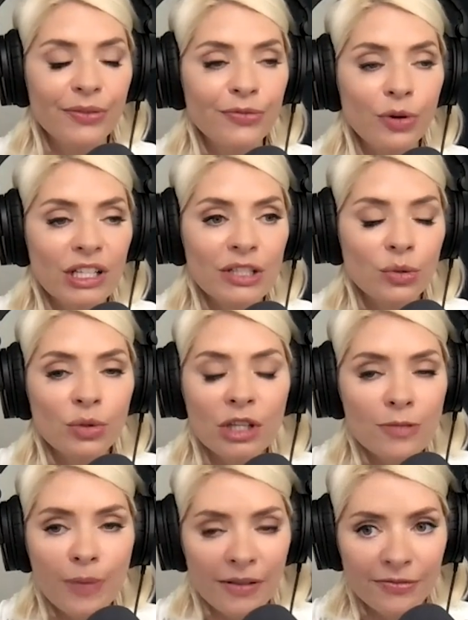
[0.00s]
fall into all
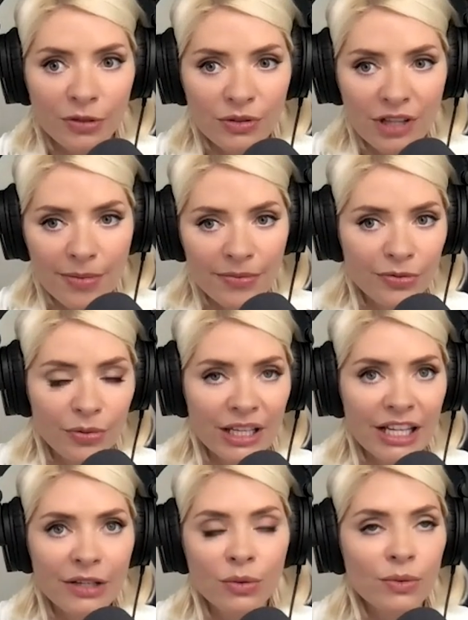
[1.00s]
those pitfalls that I've been
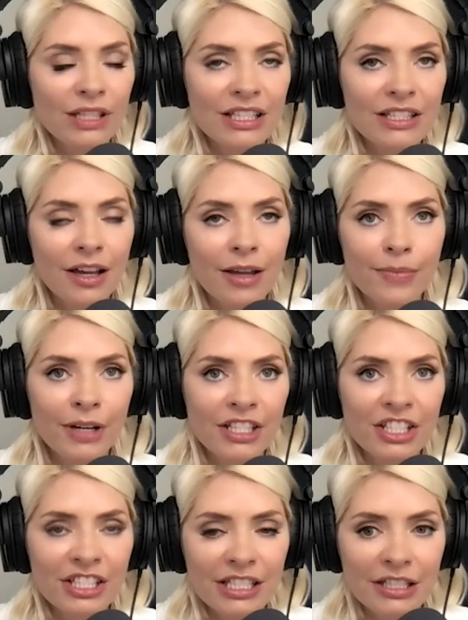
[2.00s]
falling in all this time. But I
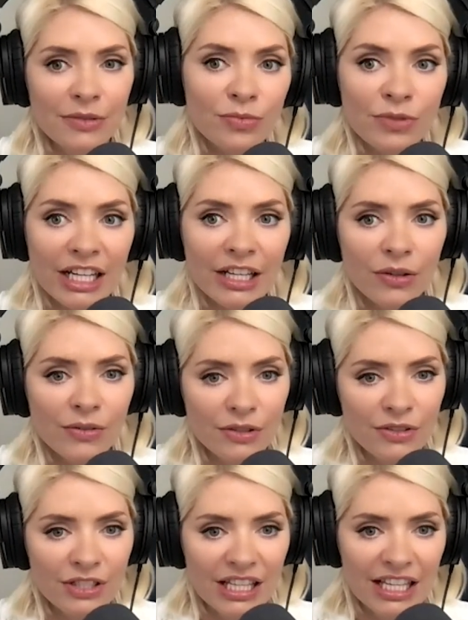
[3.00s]
just need to really hold
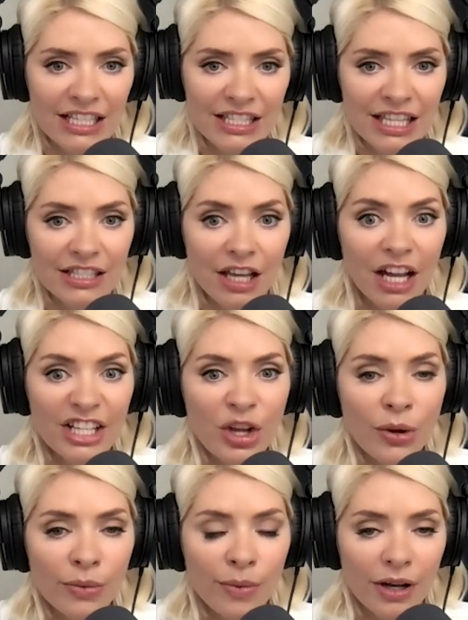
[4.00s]
on to these things that I
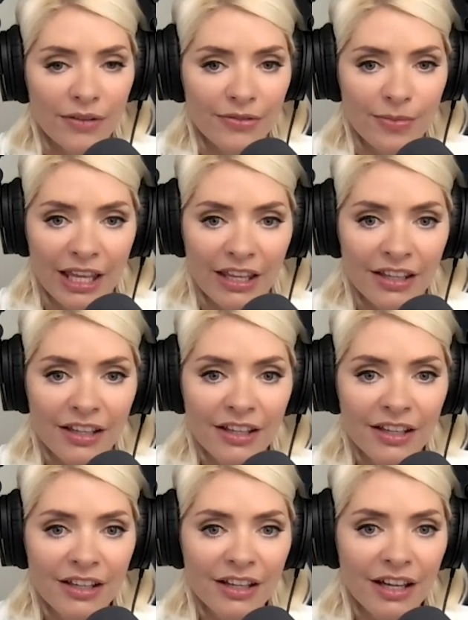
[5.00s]
know work for me.
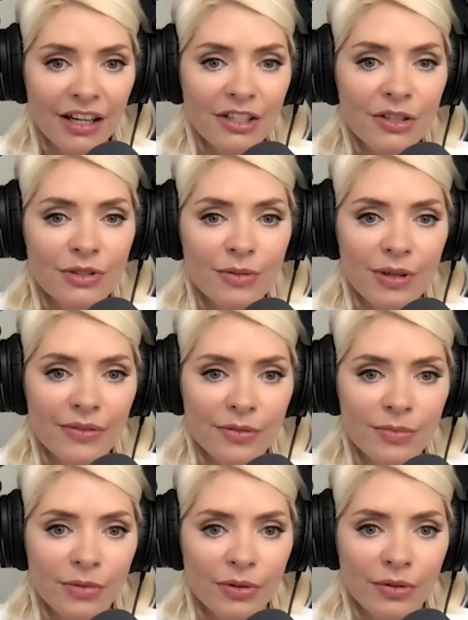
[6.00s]
and use them
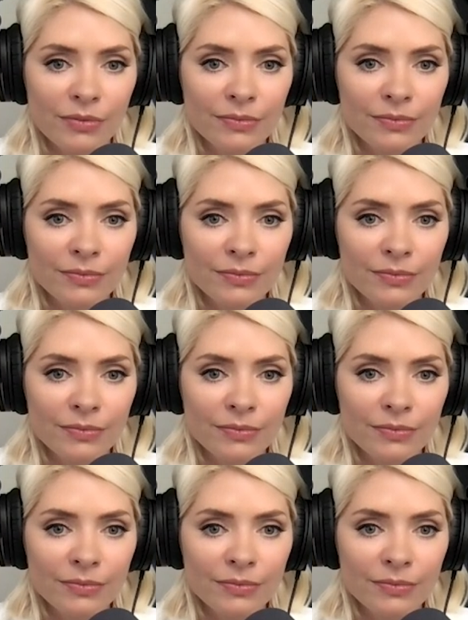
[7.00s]
even more.